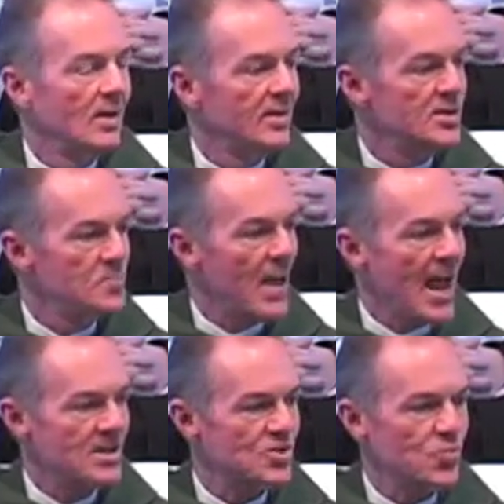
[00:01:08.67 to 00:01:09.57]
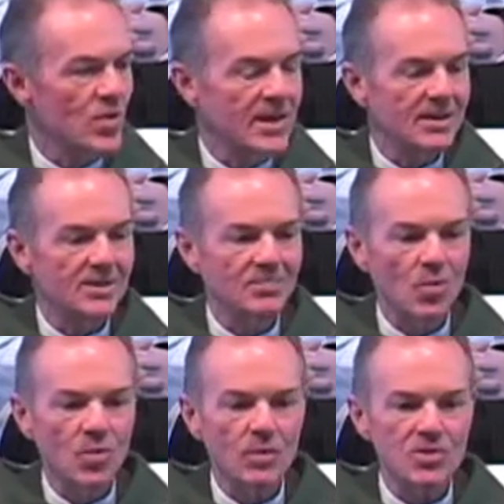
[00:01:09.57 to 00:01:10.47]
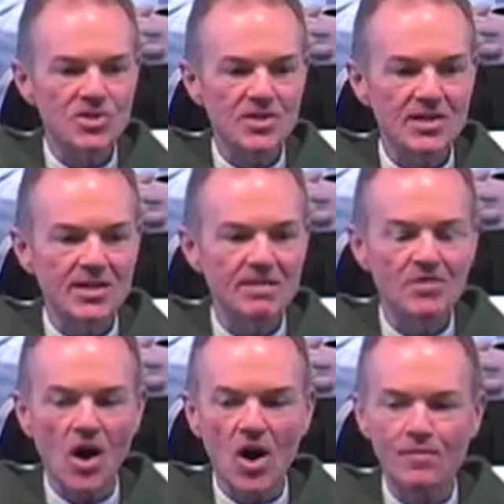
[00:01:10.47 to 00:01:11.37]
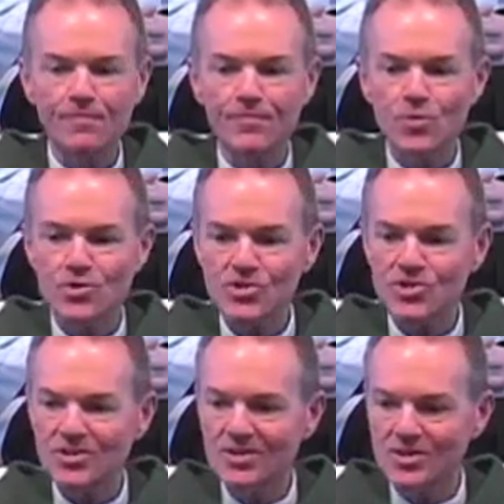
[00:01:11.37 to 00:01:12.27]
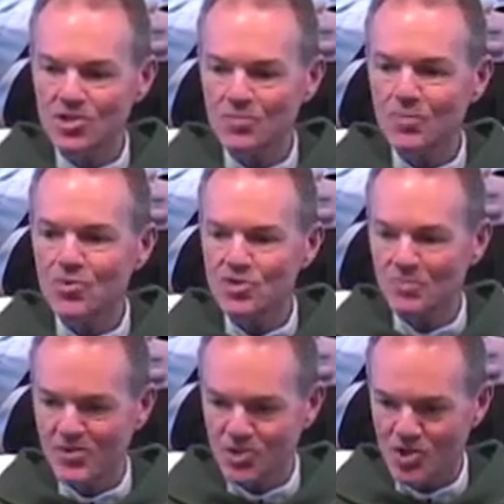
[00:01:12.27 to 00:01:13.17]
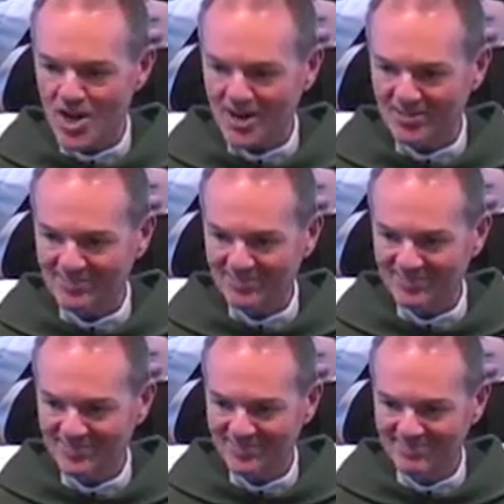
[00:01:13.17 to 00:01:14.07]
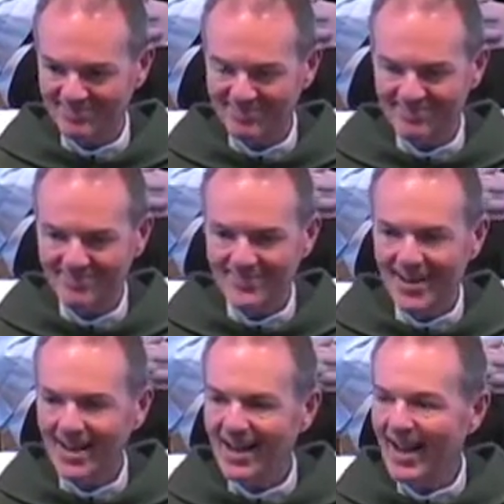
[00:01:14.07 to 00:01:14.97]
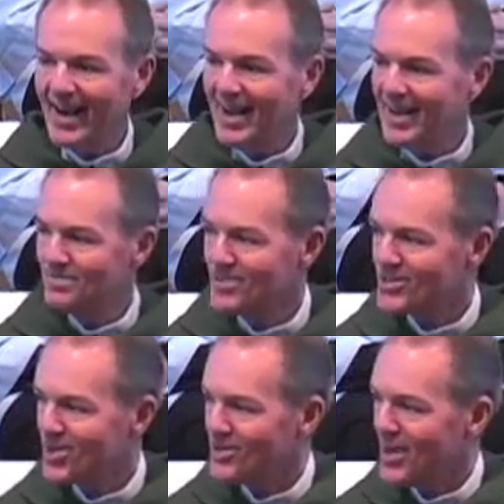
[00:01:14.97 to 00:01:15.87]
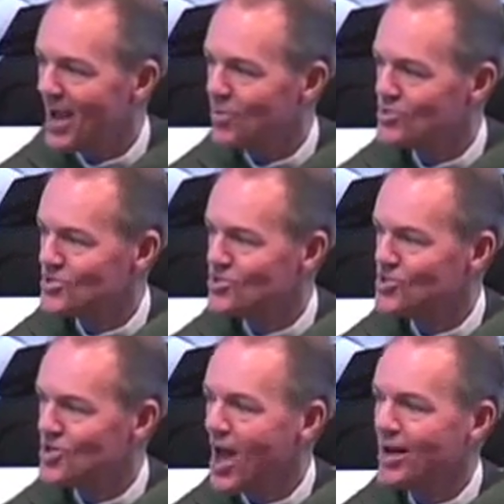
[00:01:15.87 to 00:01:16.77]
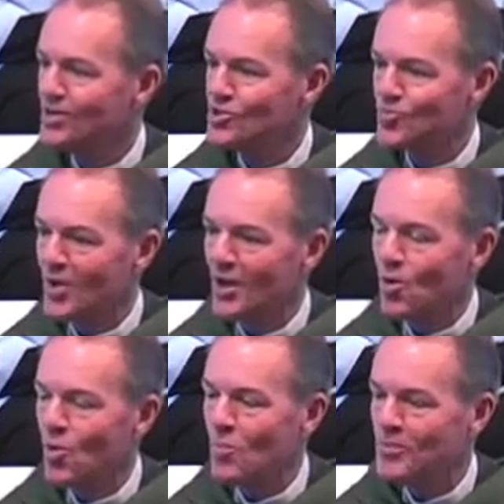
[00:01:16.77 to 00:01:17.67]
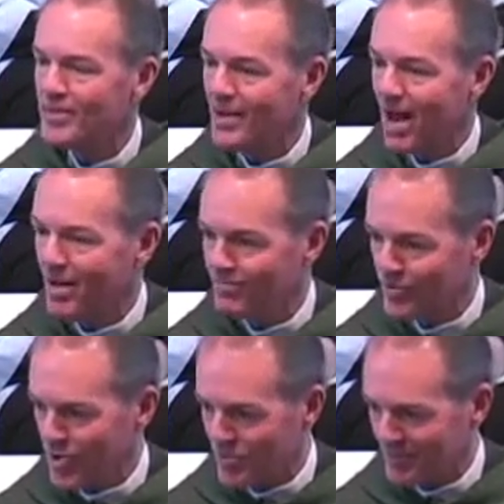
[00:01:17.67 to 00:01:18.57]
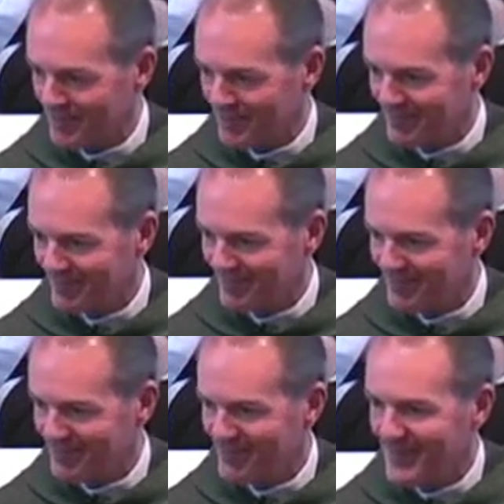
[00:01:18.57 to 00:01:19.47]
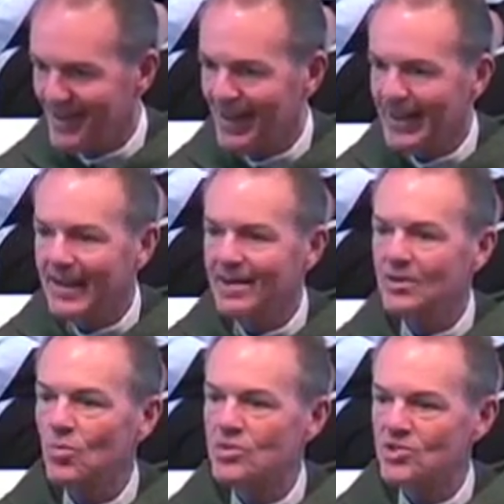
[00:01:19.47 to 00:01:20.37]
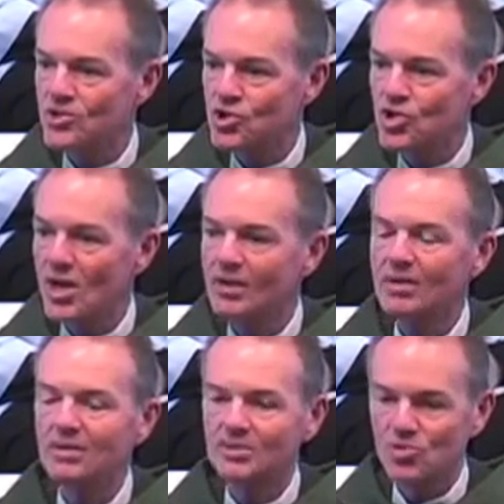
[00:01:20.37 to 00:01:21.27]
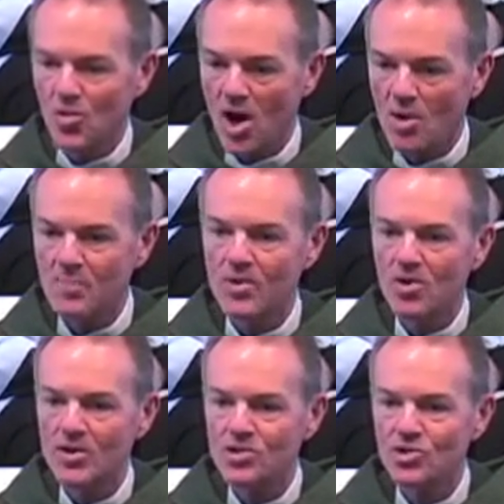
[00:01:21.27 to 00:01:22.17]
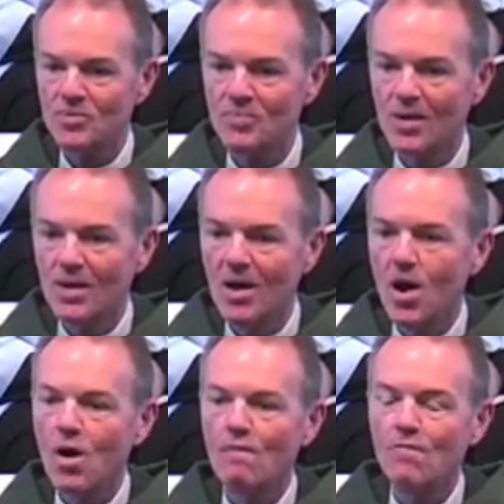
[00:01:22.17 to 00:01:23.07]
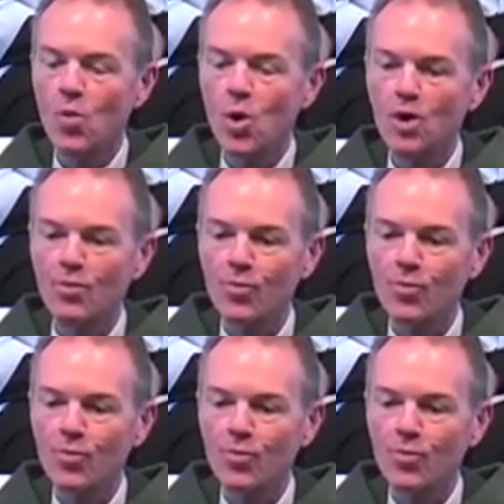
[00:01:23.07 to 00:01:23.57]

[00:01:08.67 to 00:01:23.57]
This past week, we received our first disbursement check. And I have to tell you, I was astonished when I opened the envelope. In it was a check to our parish for